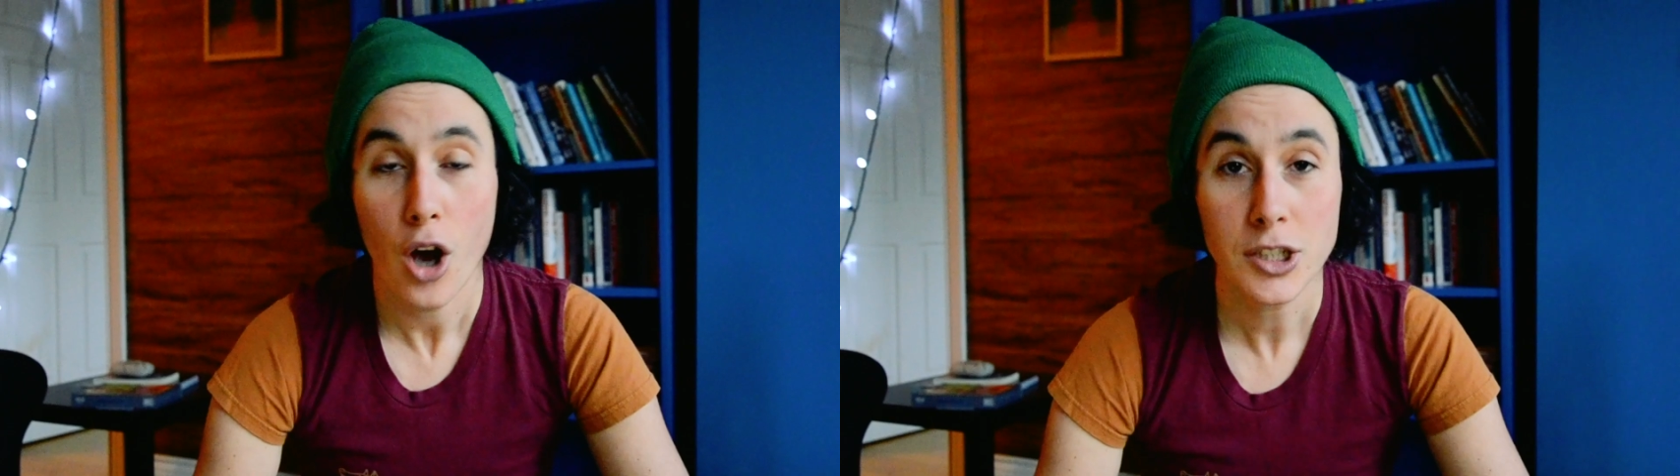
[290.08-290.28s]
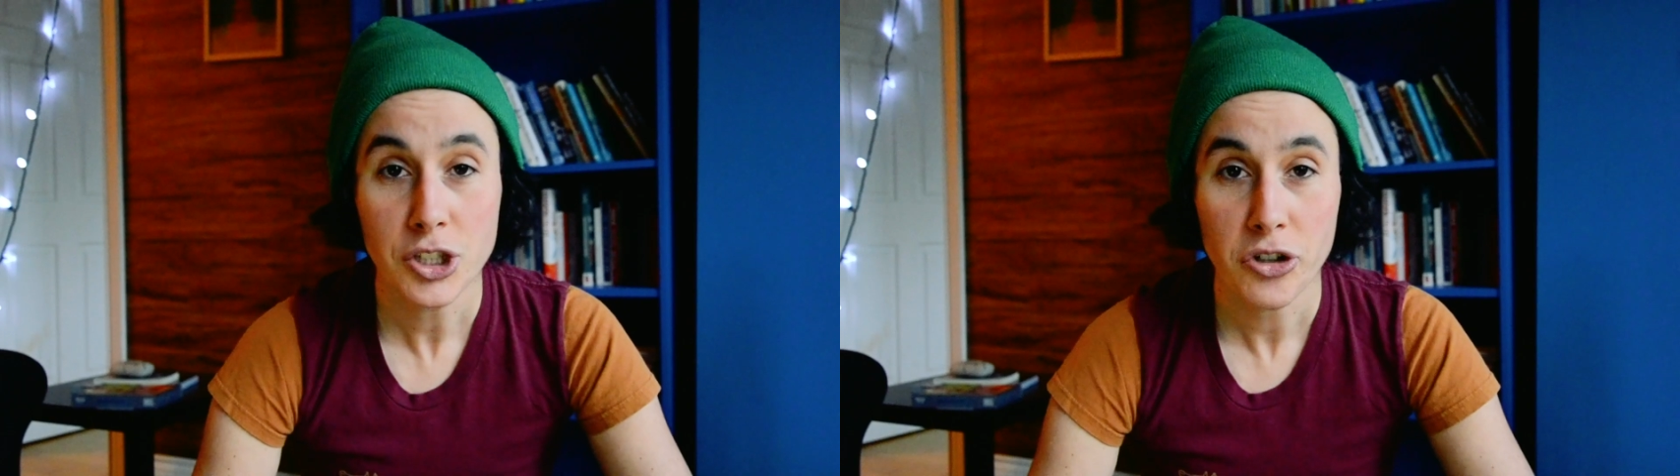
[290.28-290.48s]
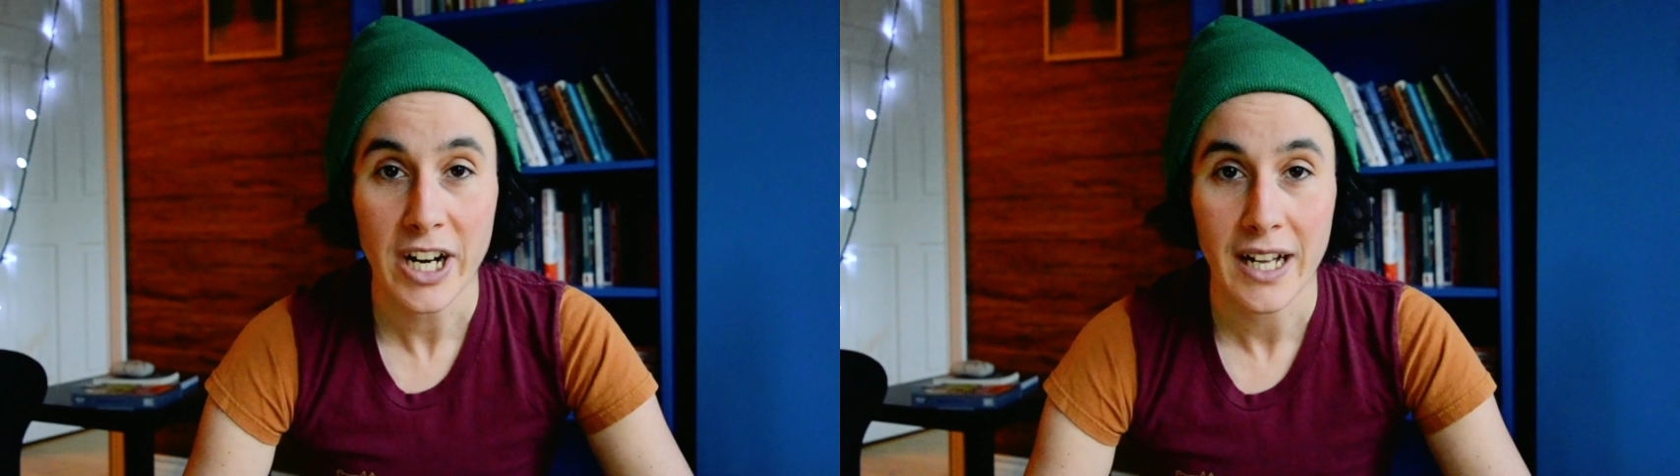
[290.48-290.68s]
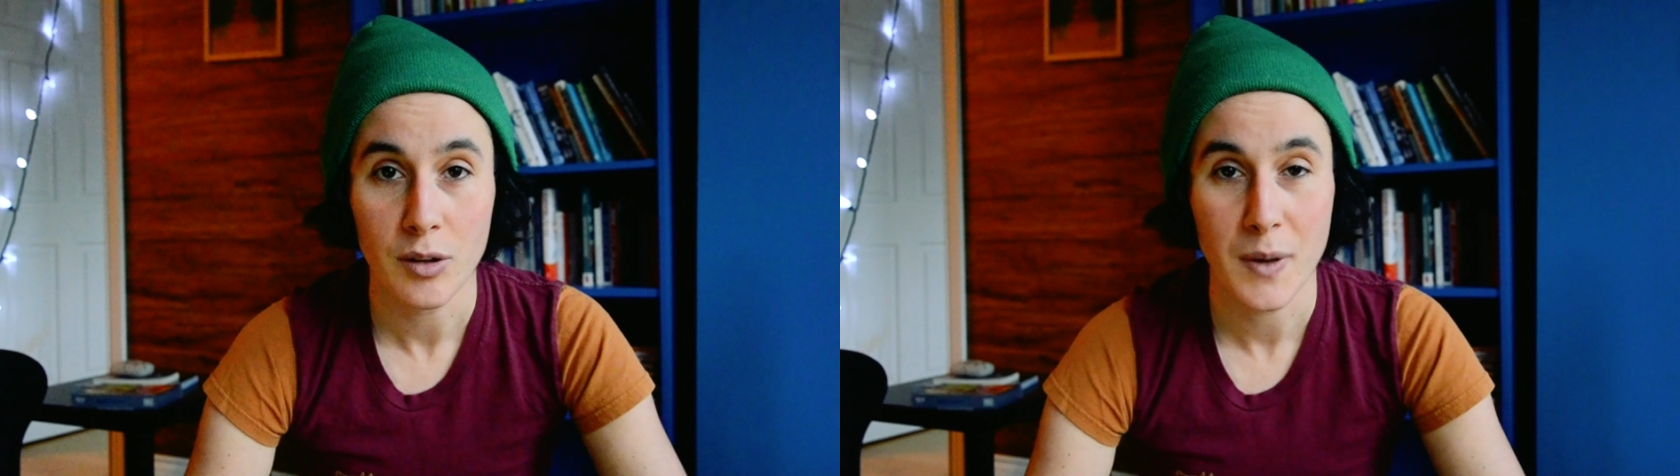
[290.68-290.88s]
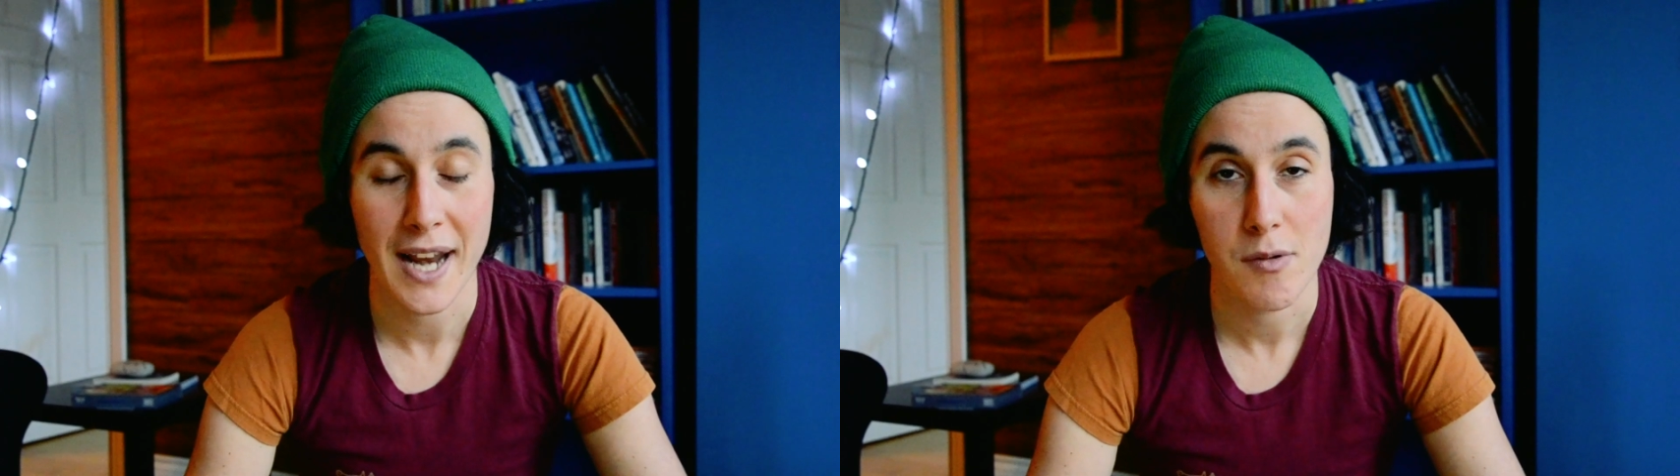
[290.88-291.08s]
On
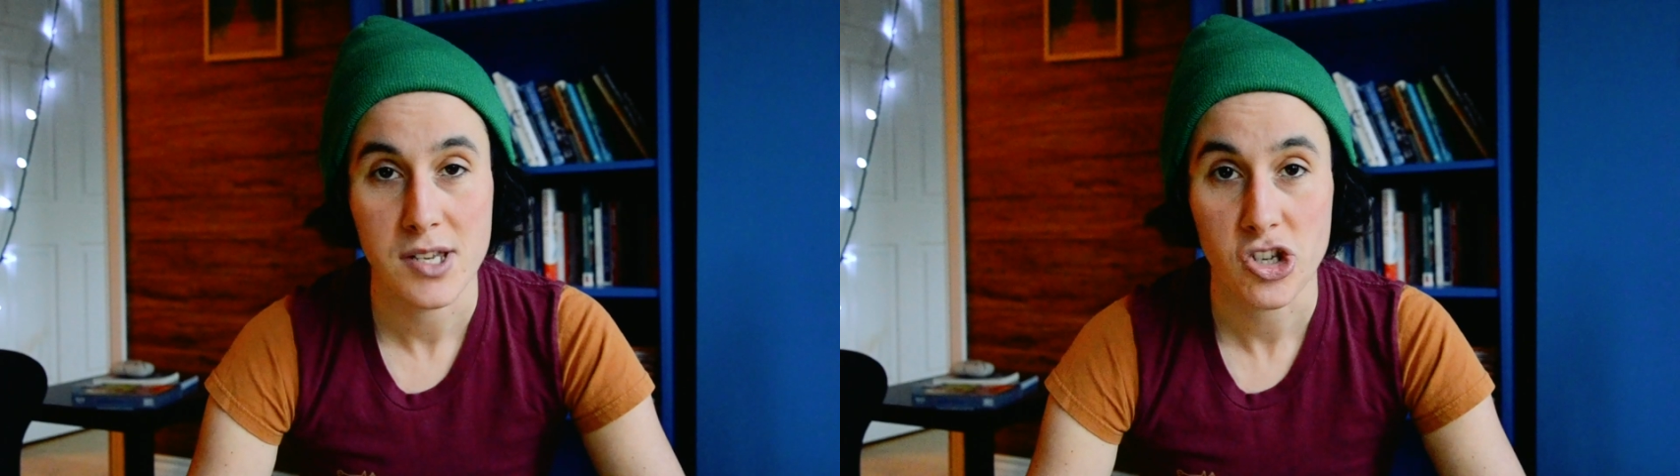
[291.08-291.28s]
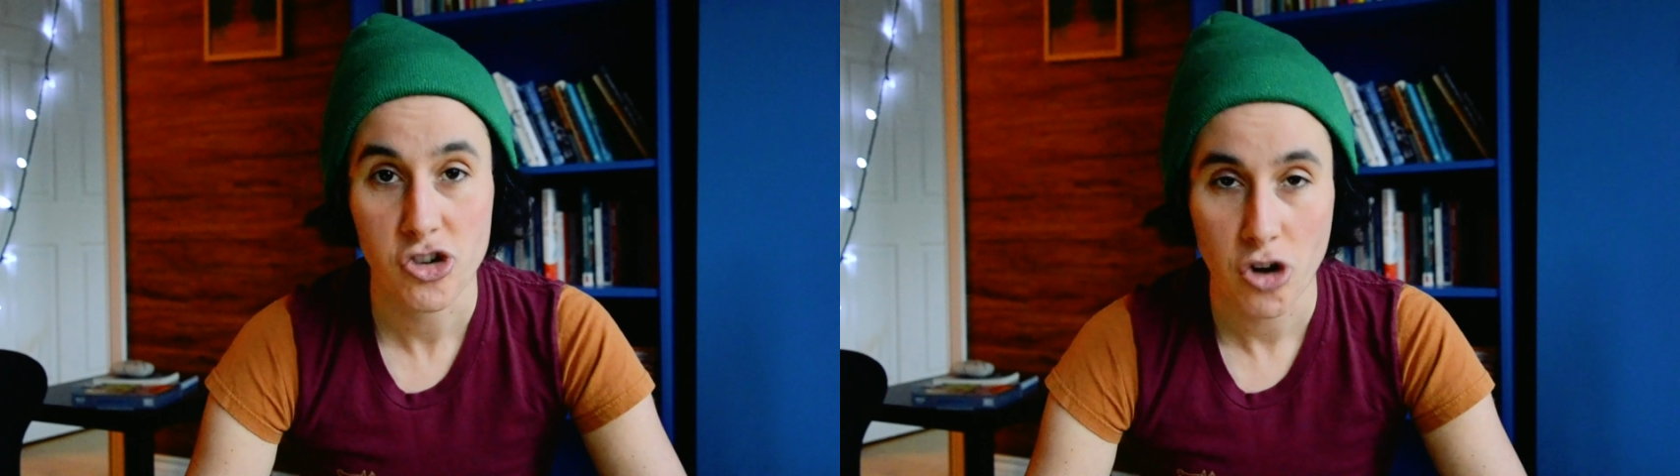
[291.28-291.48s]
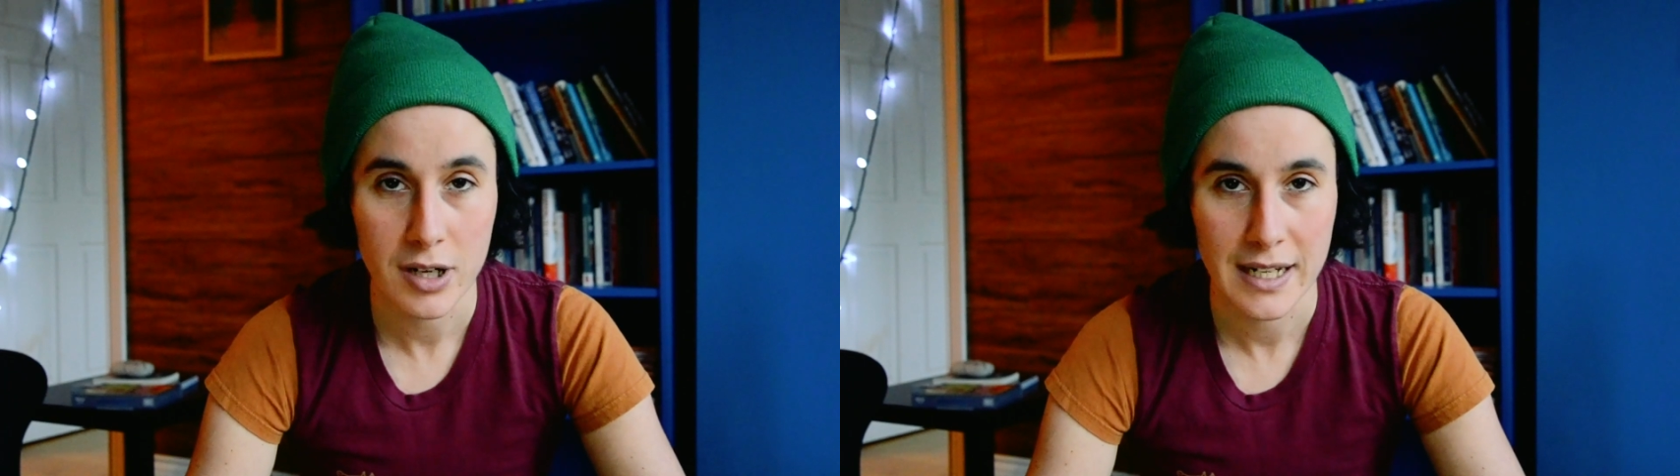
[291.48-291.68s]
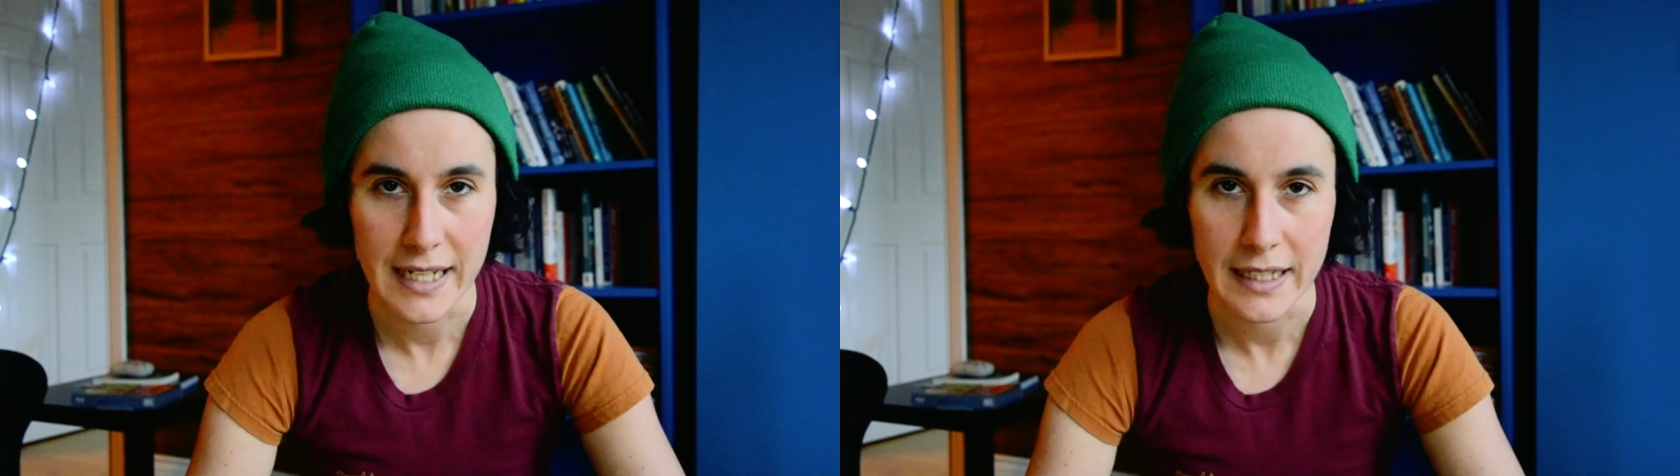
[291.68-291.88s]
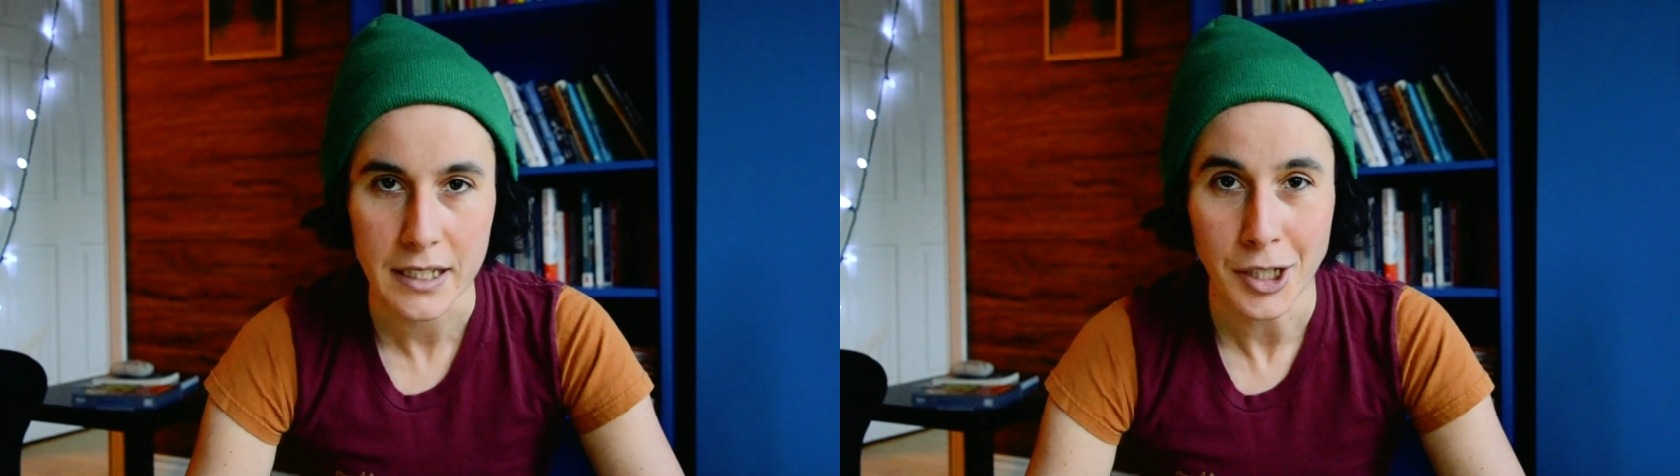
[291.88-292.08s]
trail, when I was
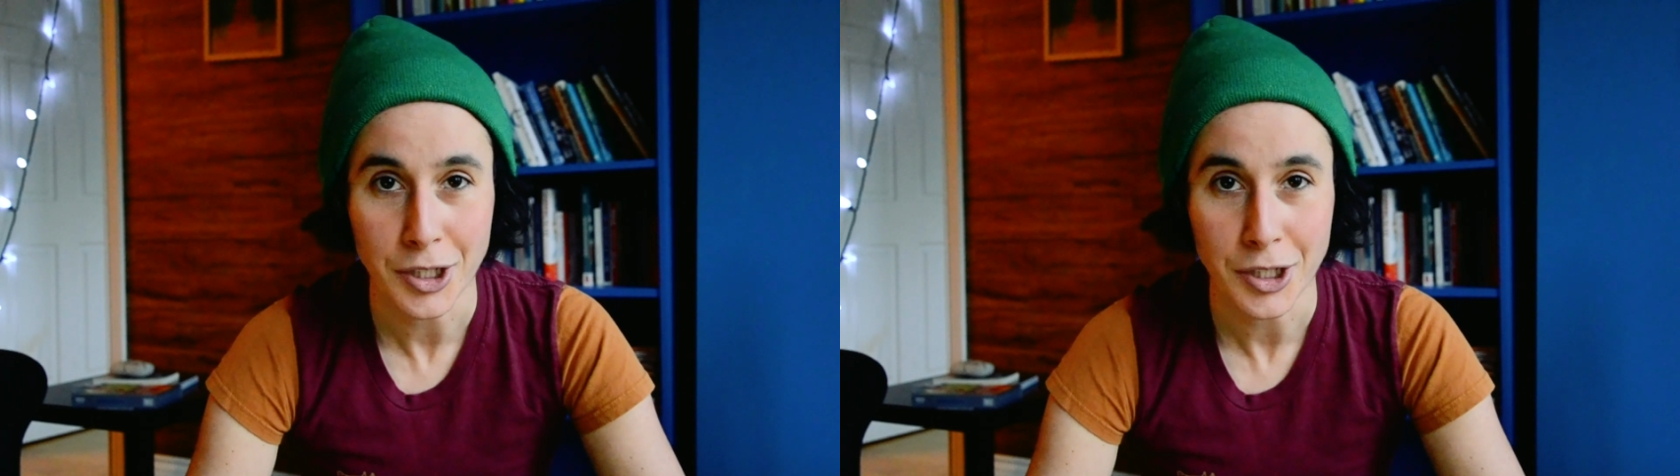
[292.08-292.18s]
struggling,